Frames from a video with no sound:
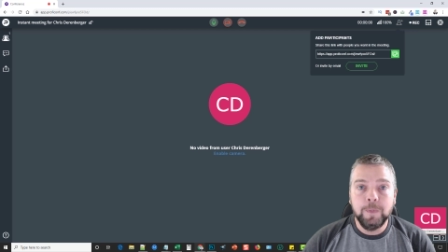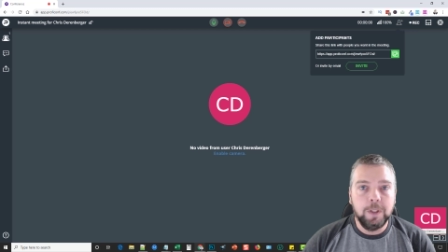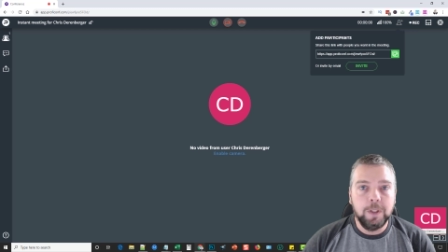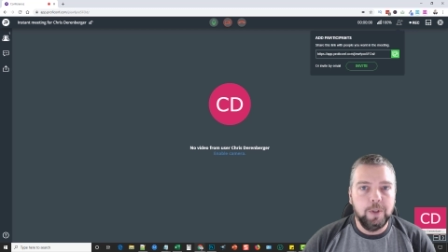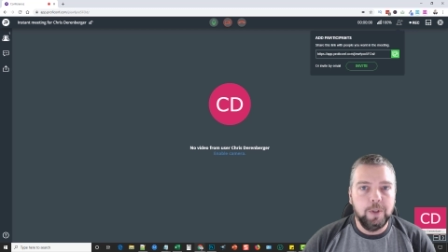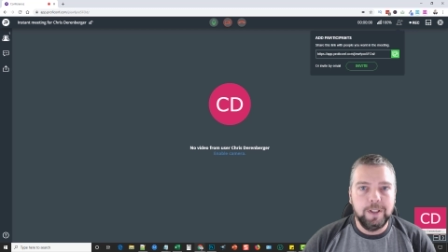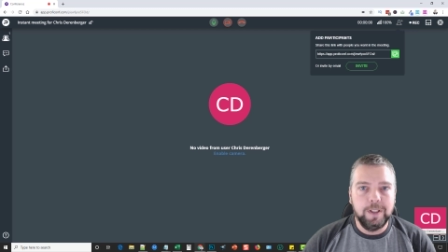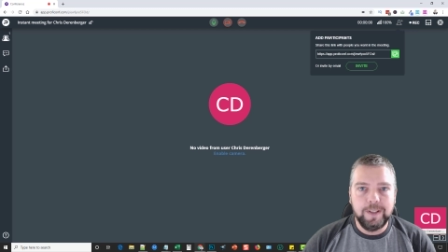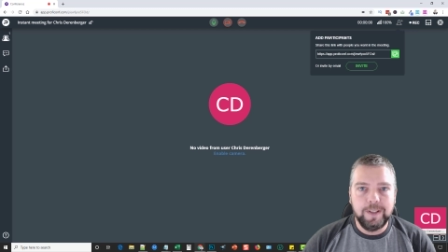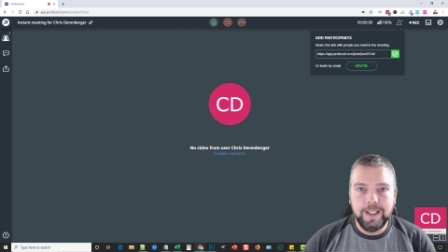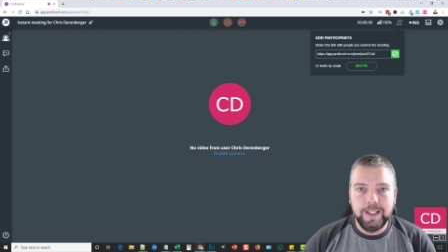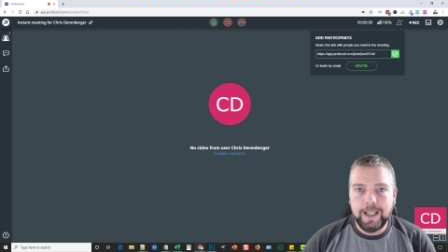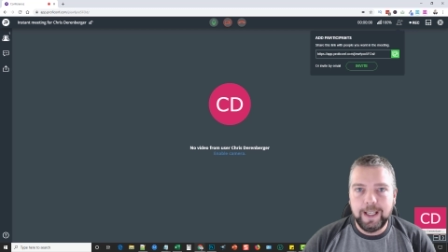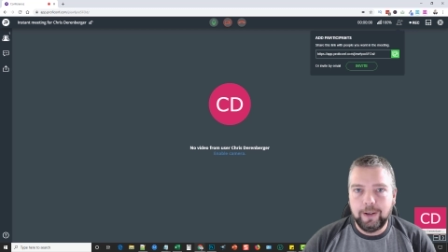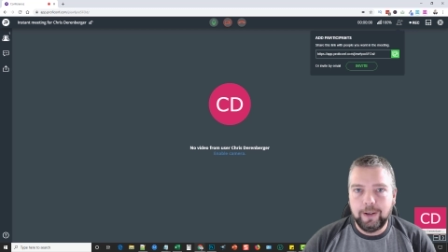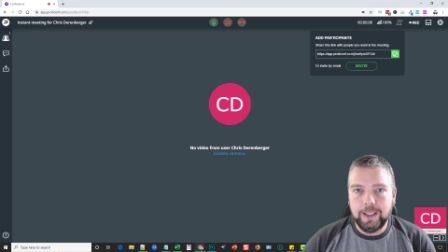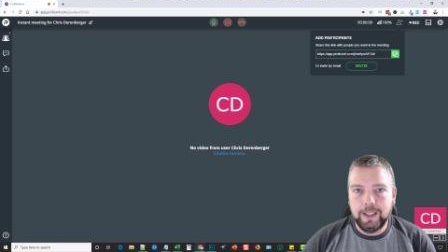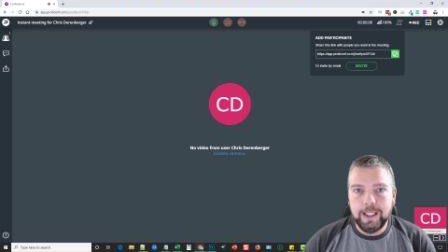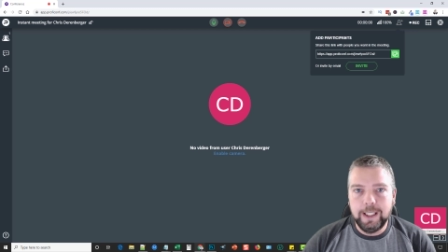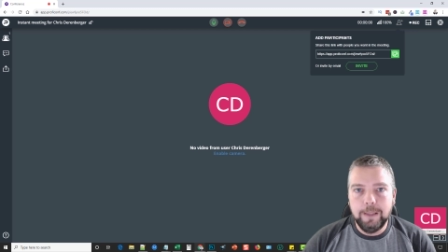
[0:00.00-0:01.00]
You can send
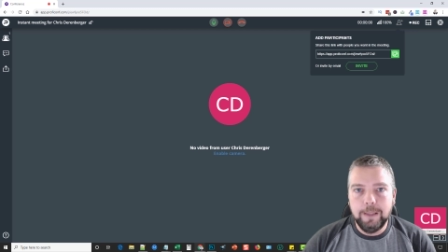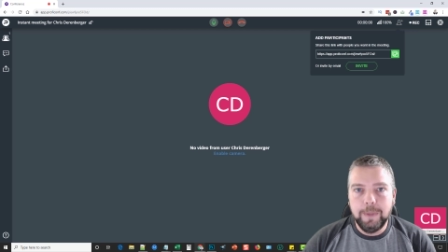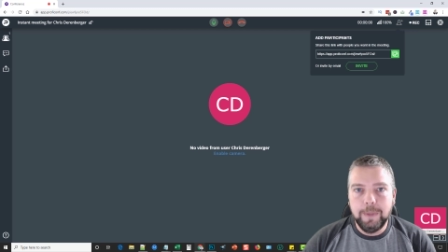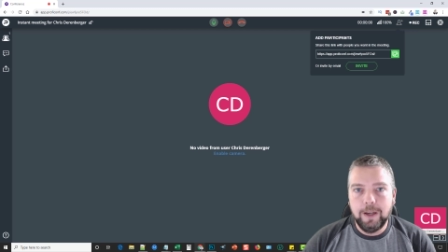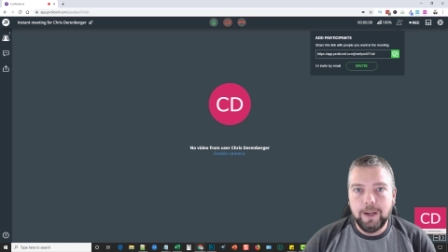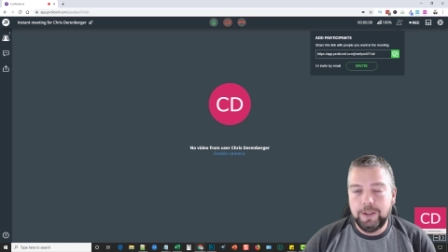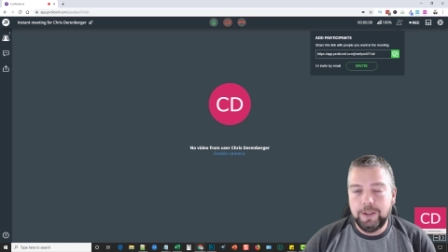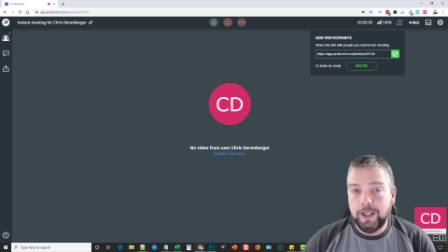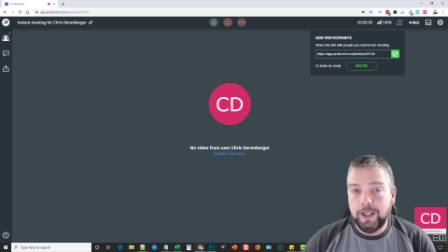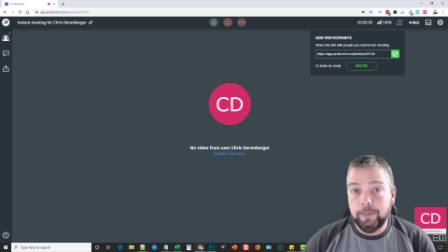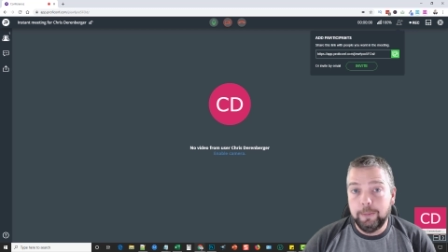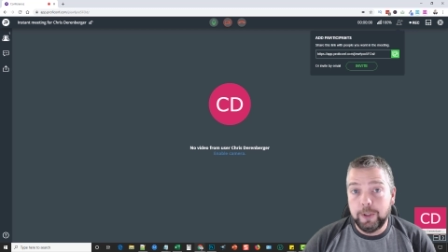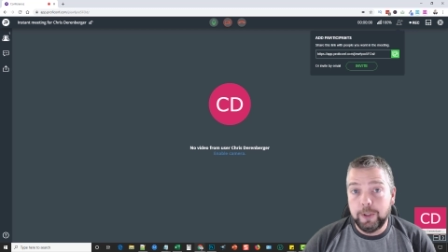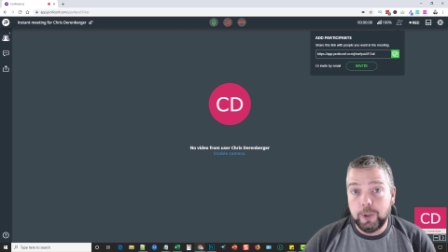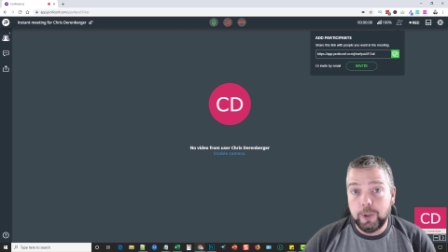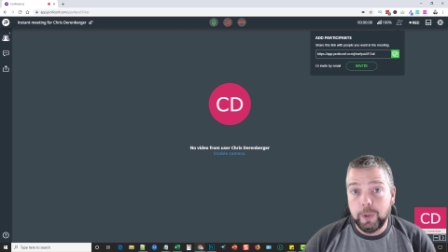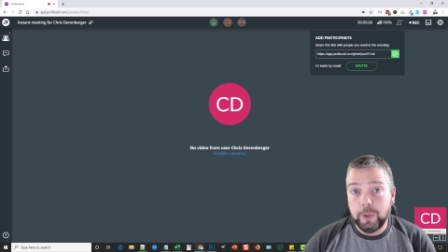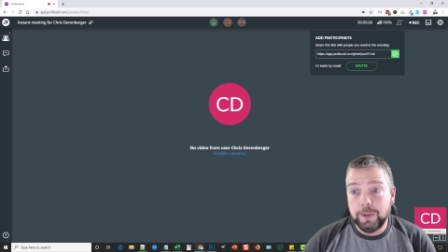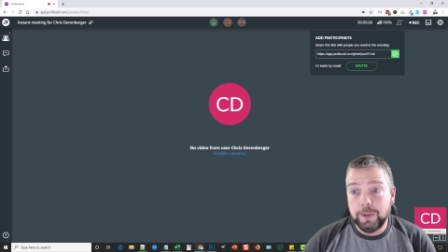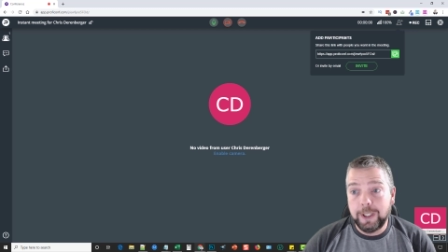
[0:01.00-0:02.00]
out an email, tell them to
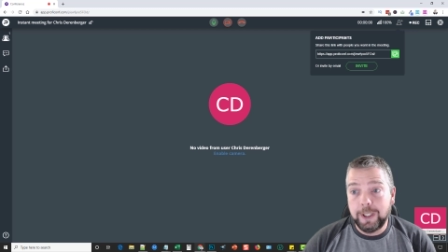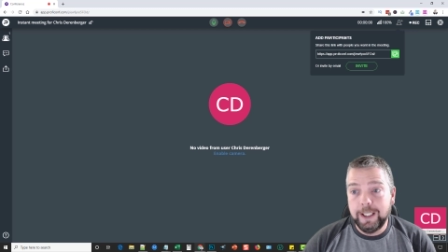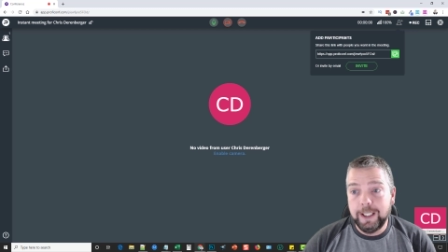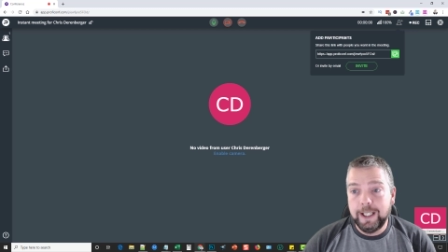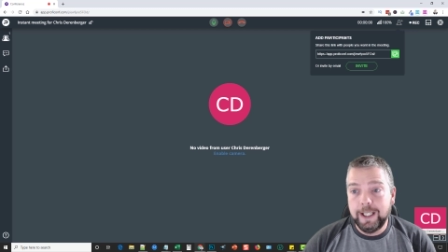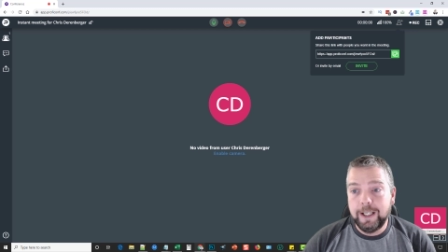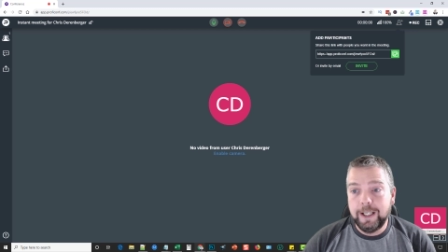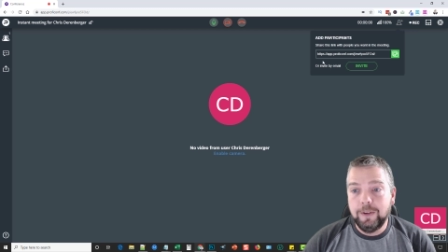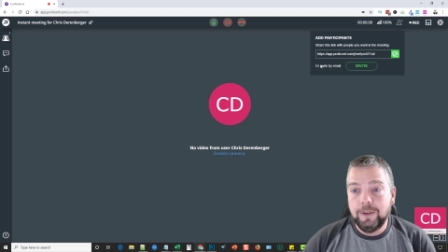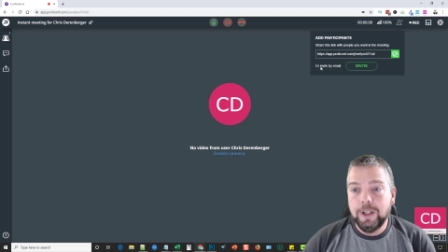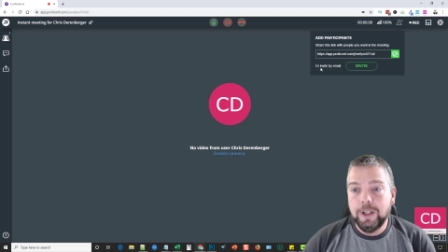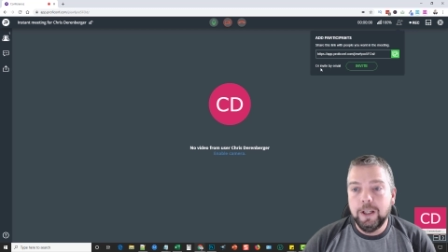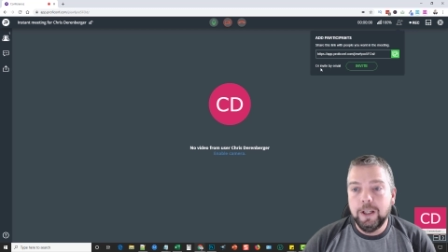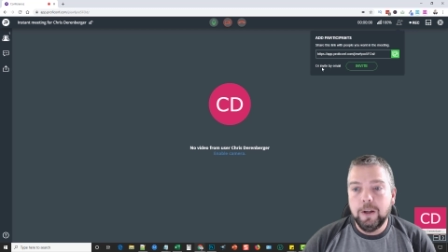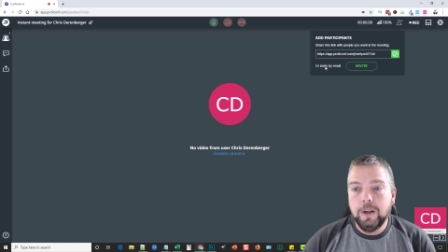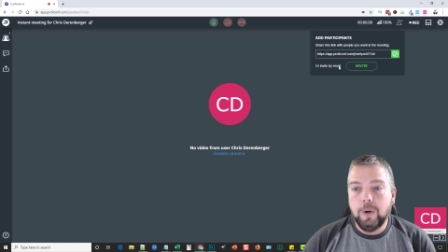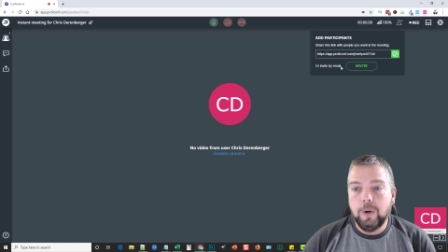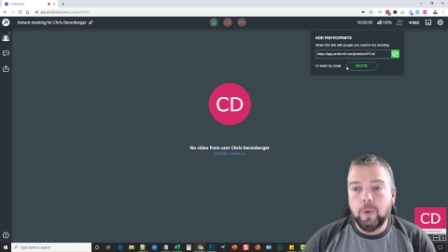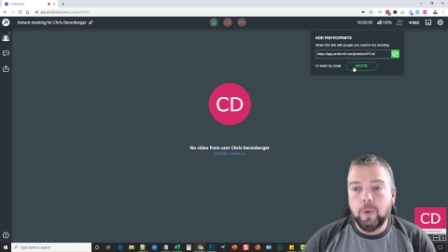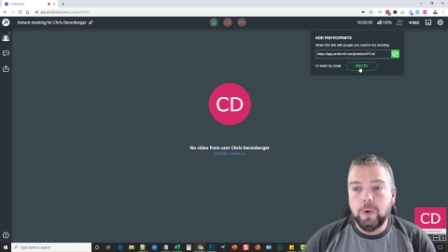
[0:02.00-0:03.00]
join right now,
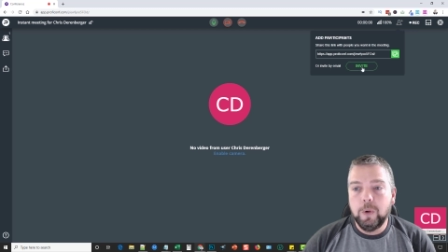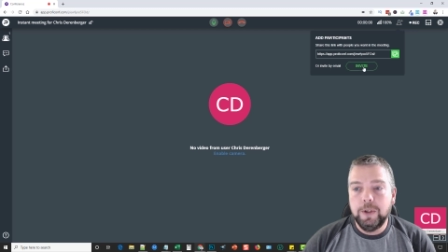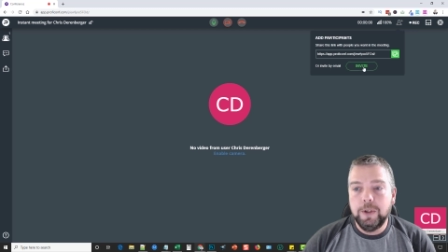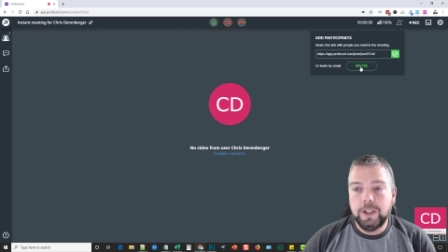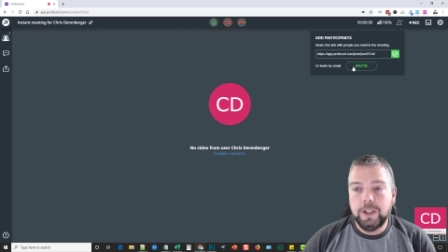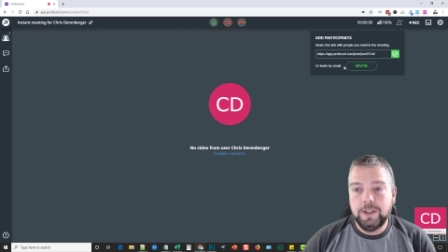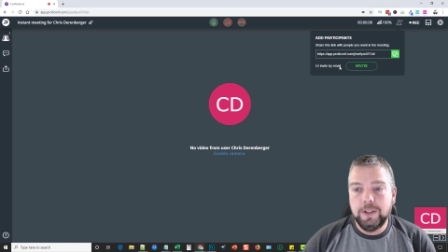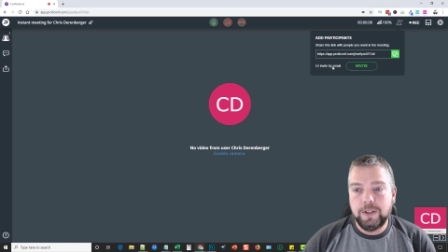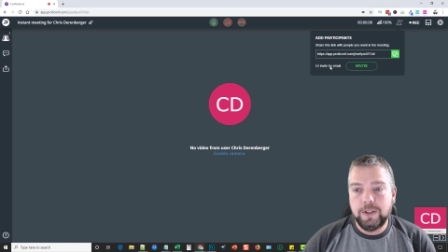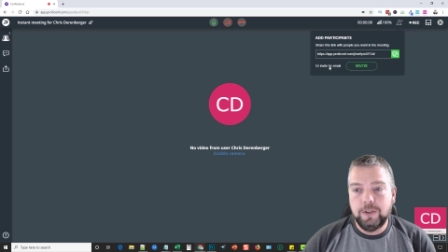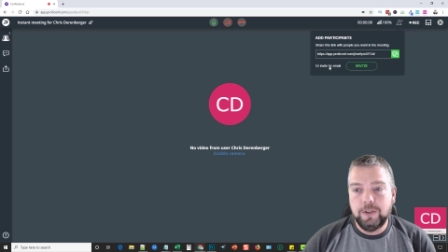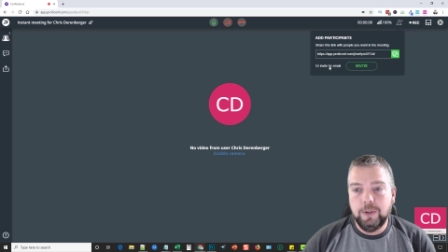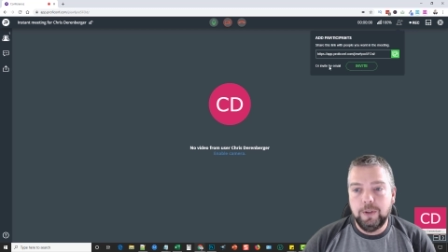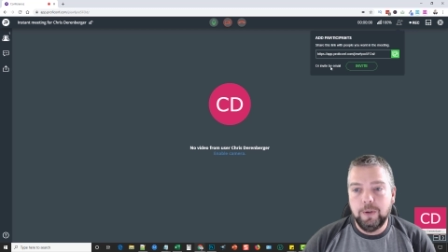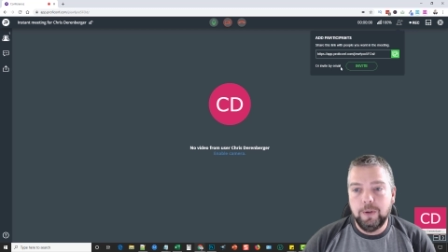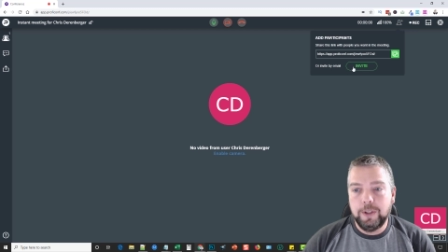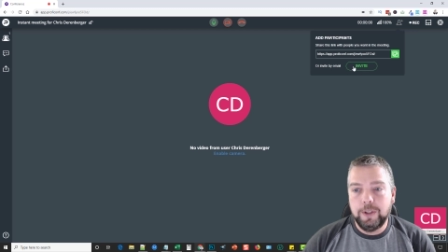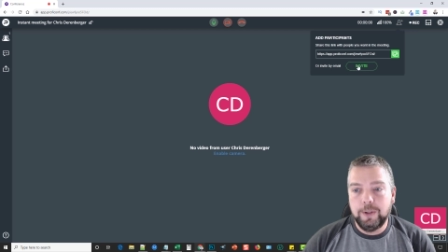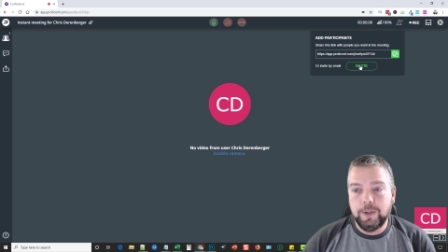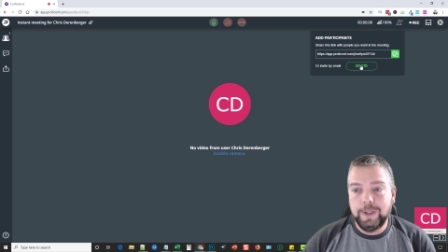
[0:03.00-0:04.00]
or you can just
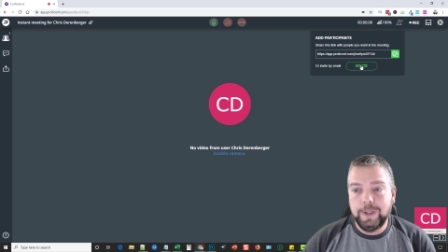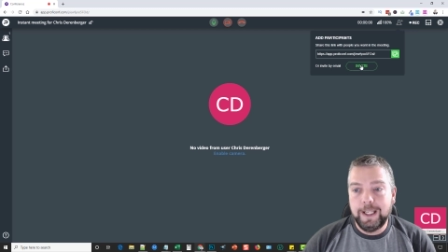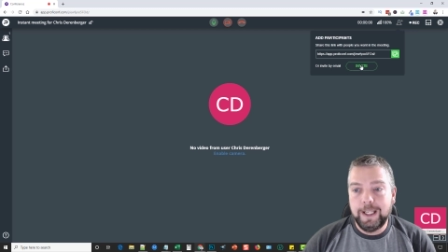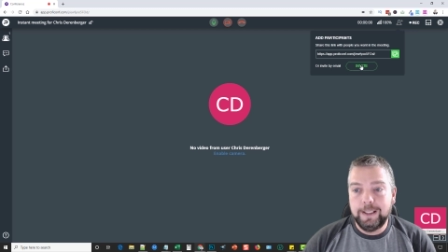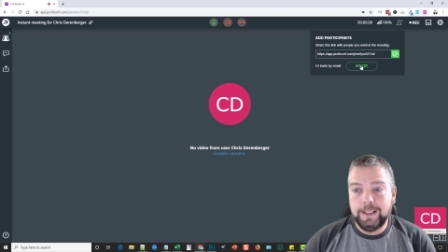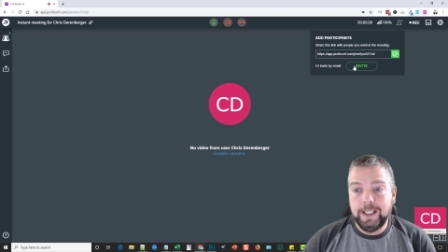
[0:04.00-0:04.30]
do a direct